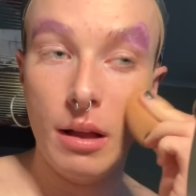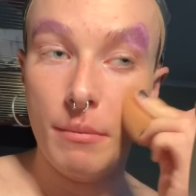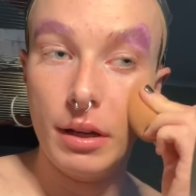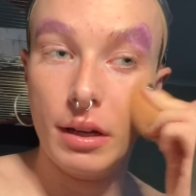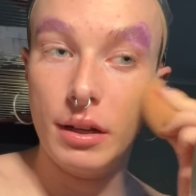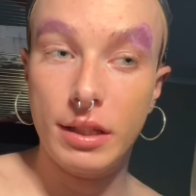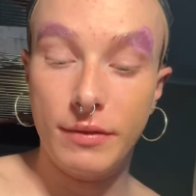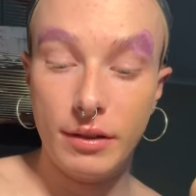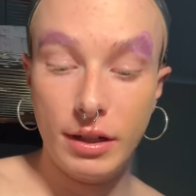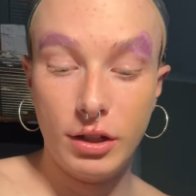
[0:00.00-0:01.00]
But yeah, this
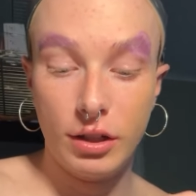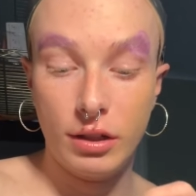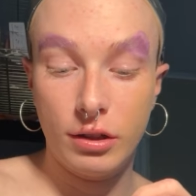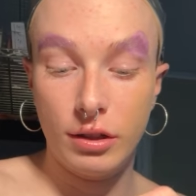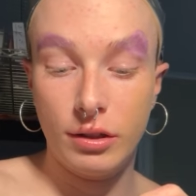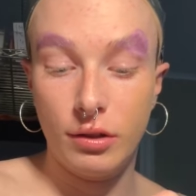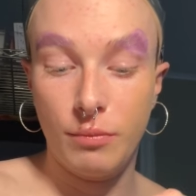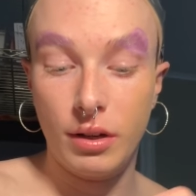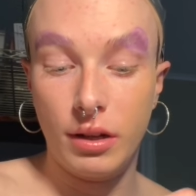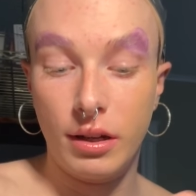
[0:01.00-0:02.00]
foundation is just
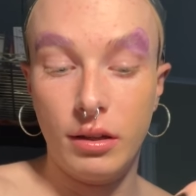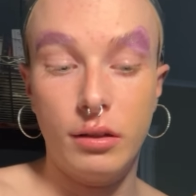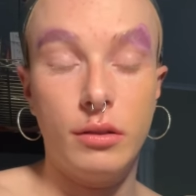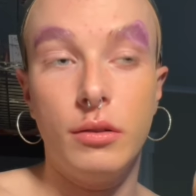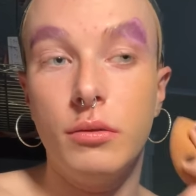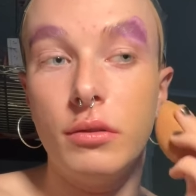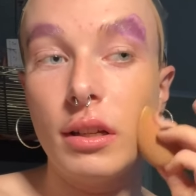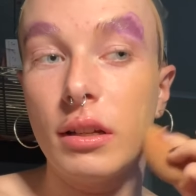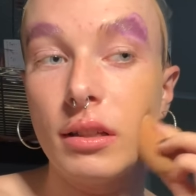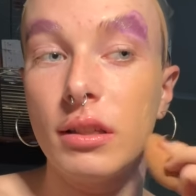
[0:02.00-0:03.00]
super cute.
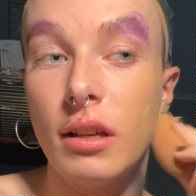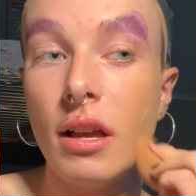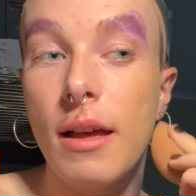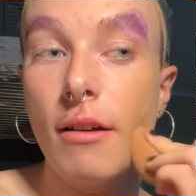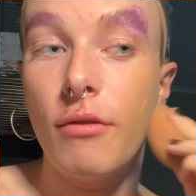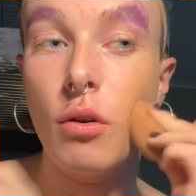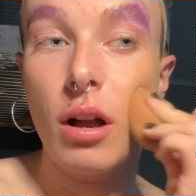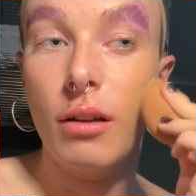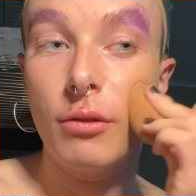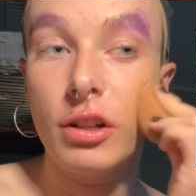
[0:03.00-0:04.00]
Like, it's full
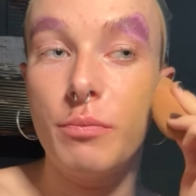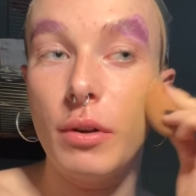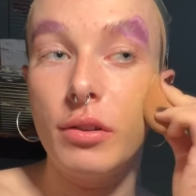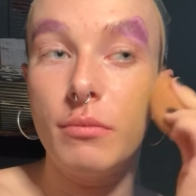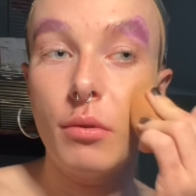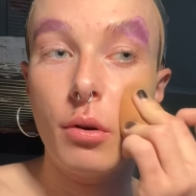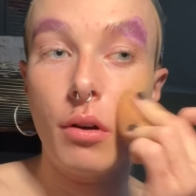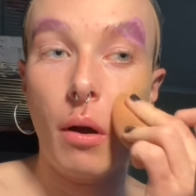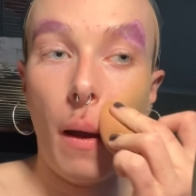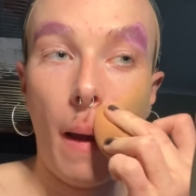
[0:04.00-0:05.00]
coverage, buildable.